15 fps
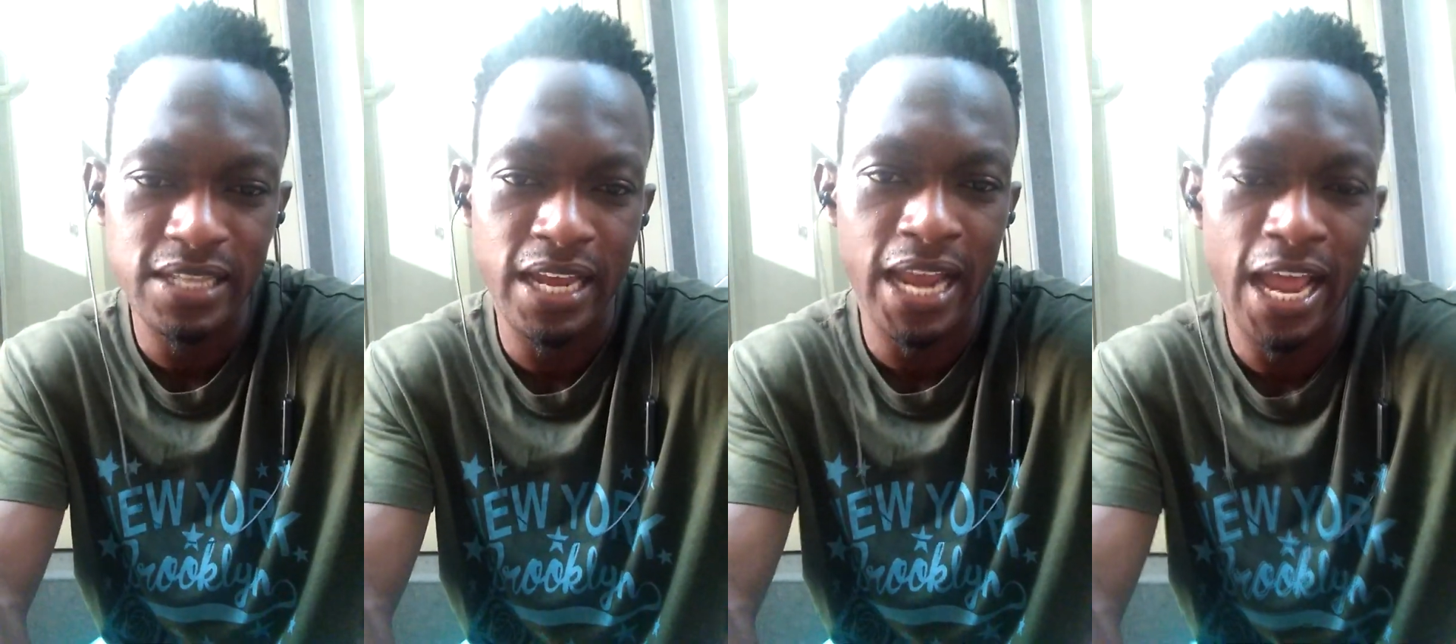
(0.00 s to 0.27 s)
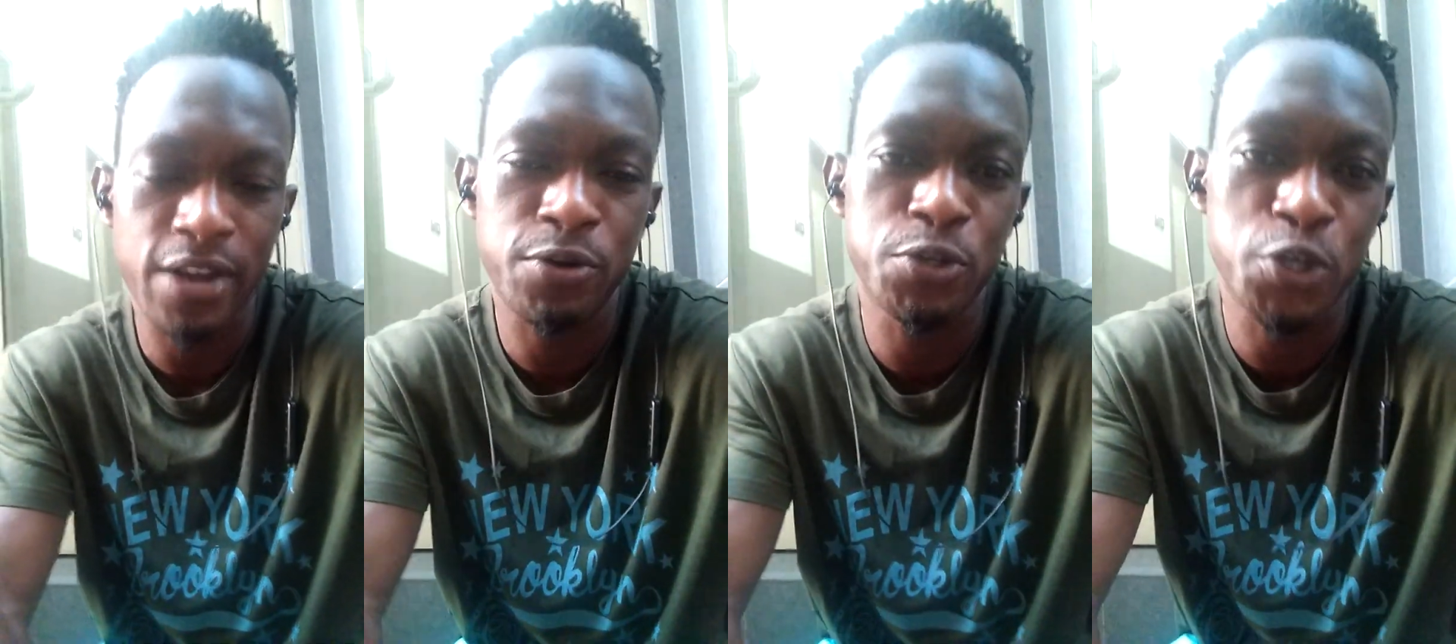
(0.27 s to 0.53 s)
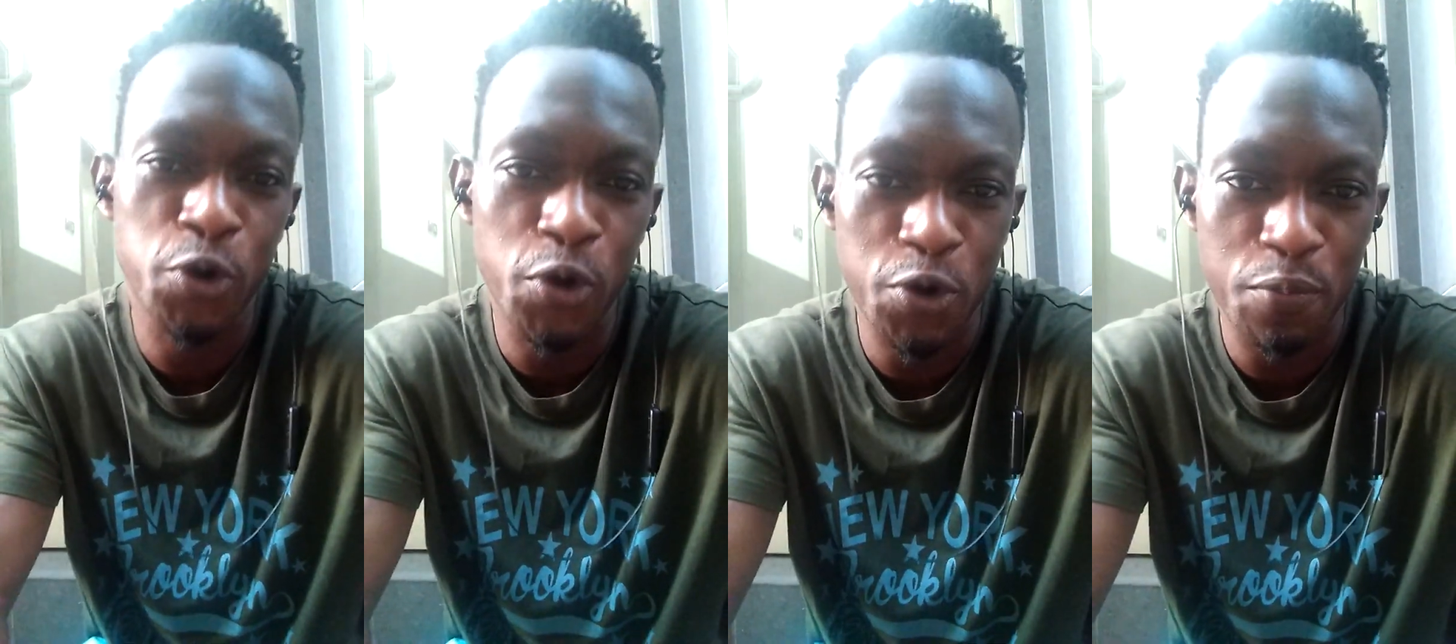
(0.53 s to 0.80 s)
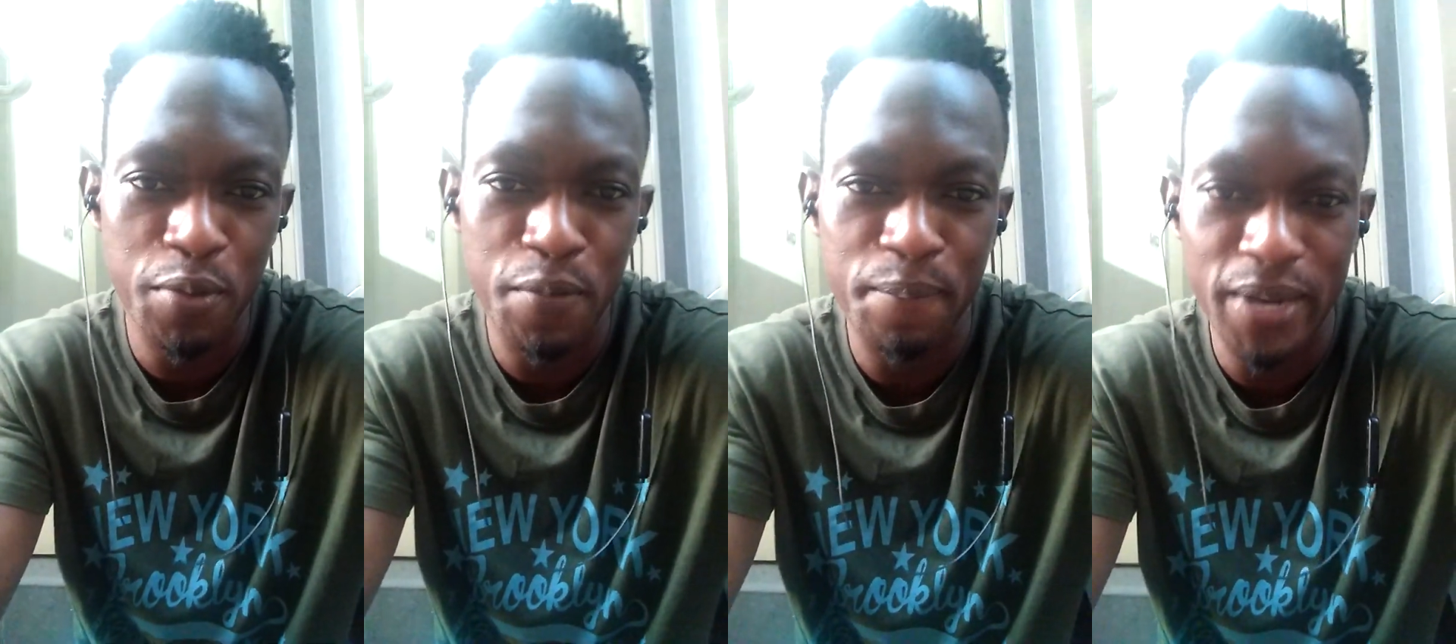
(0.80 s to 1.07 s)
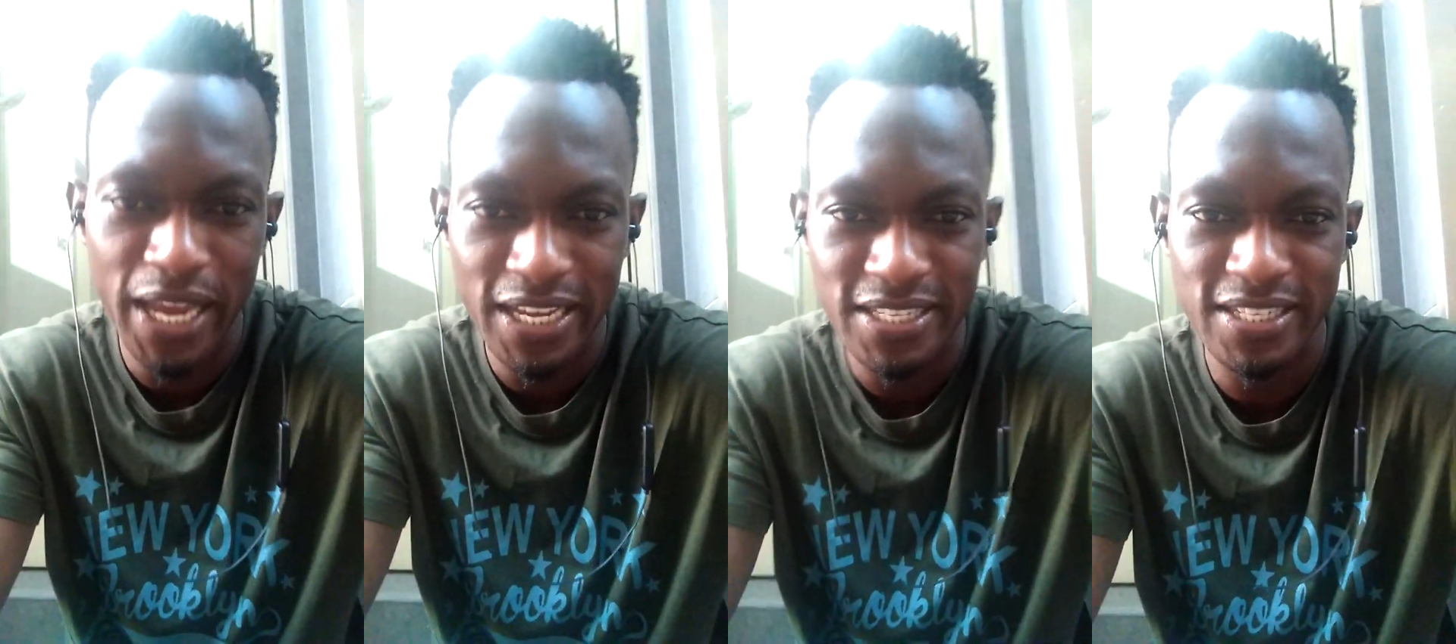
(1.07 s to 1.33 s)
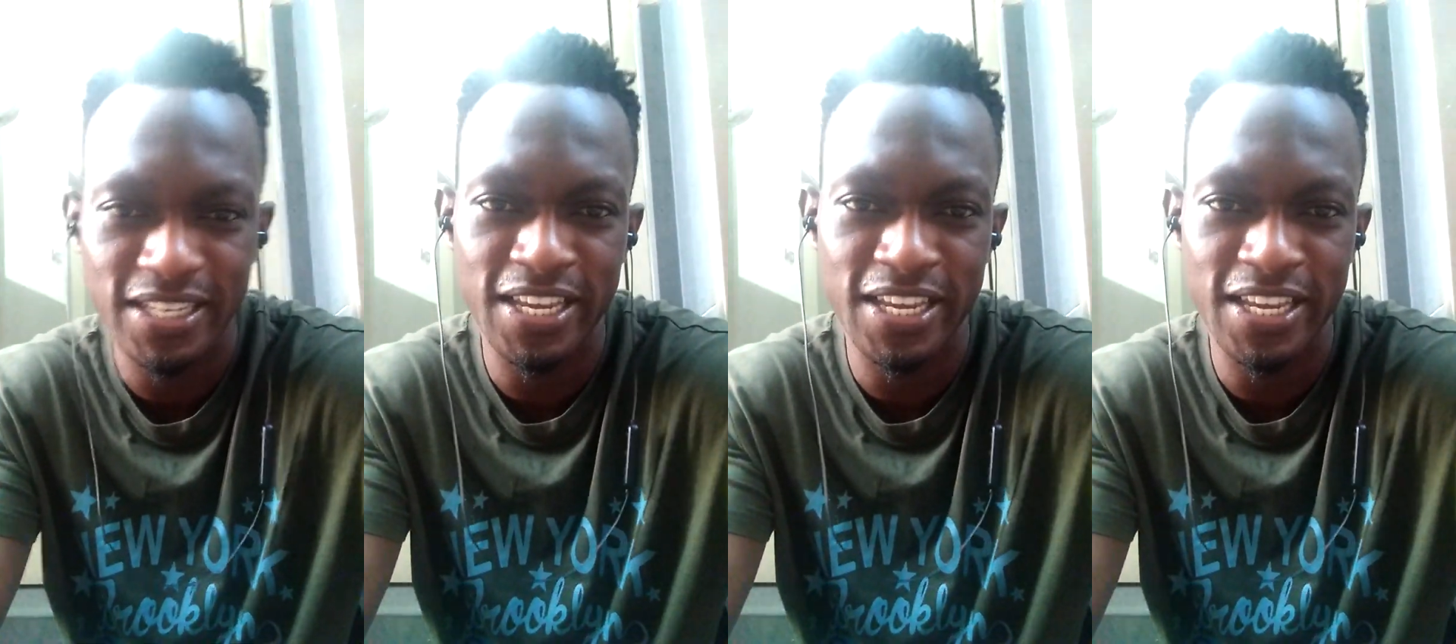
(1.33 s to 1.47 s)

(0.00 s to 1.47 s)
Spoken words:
and I know you're going to be blessed